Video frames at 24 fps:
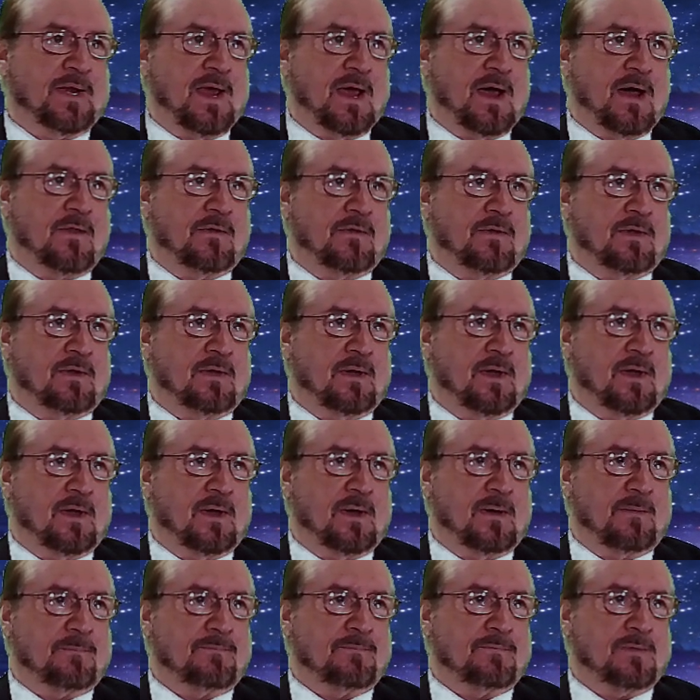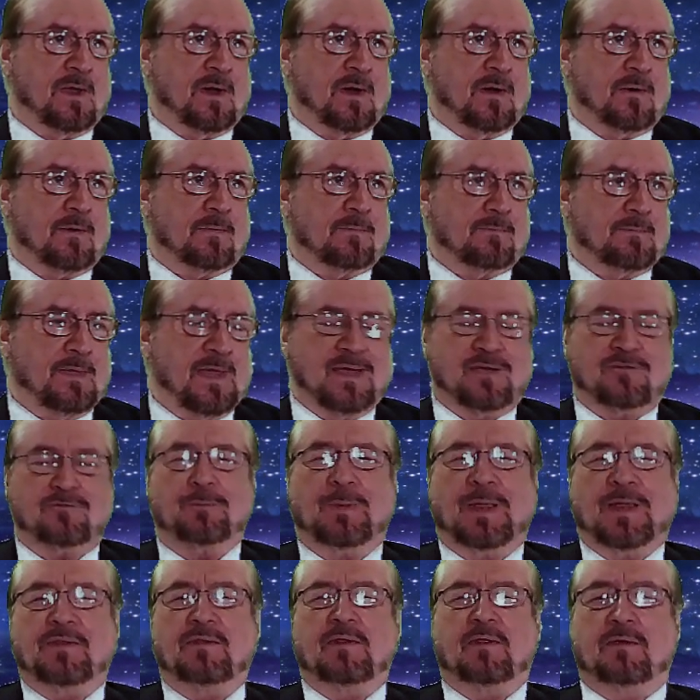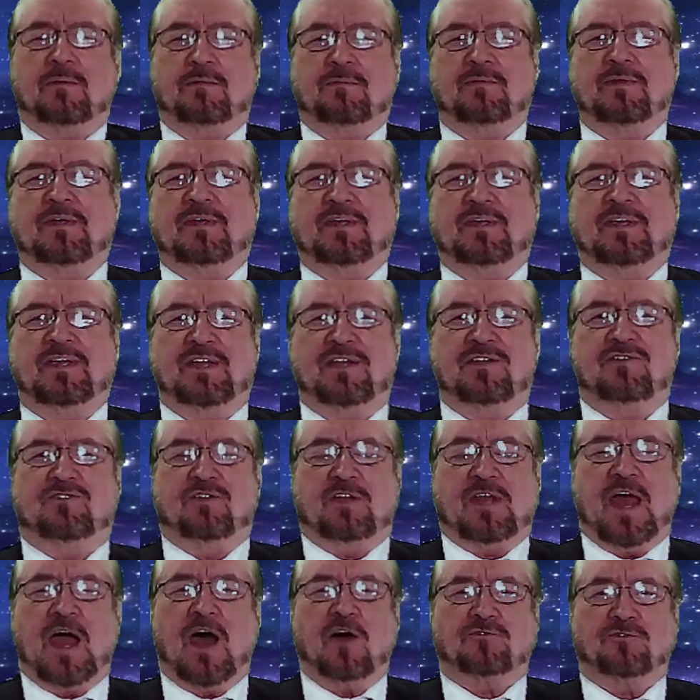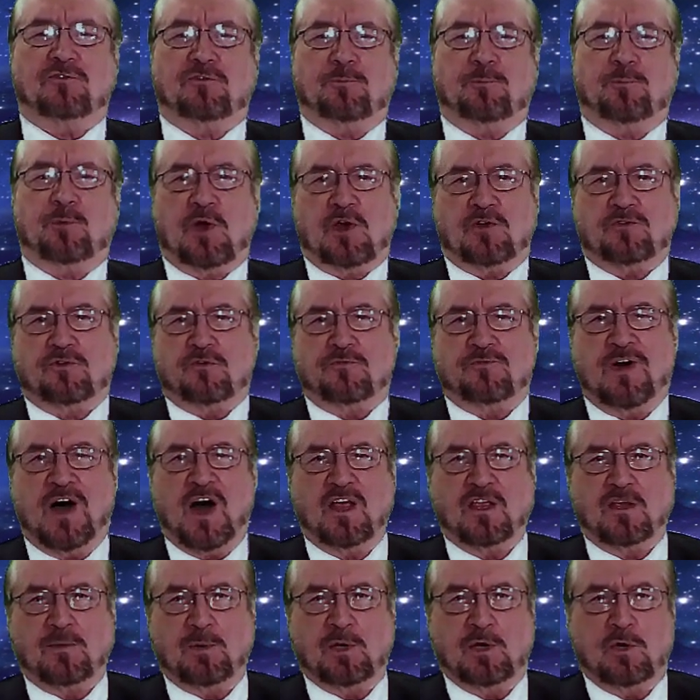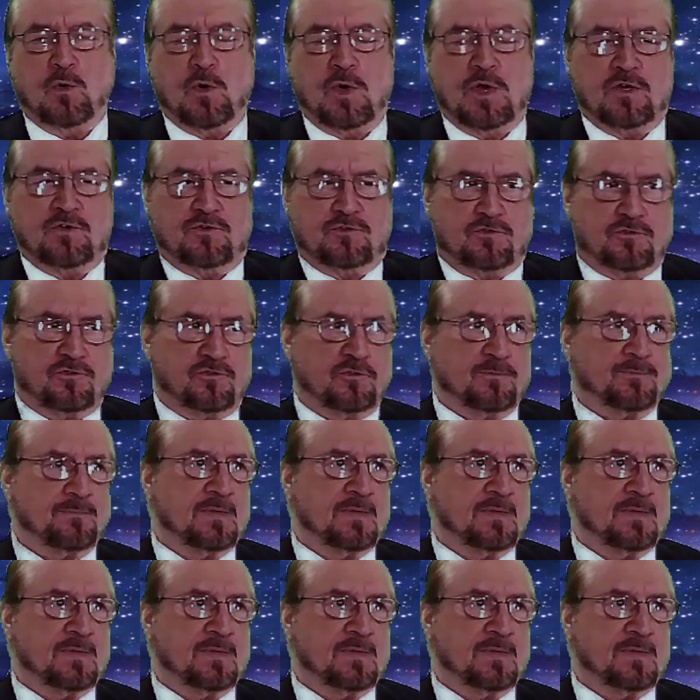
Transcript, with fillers: how the uh, uh explain the, the ins and outs of the pressure volume equations.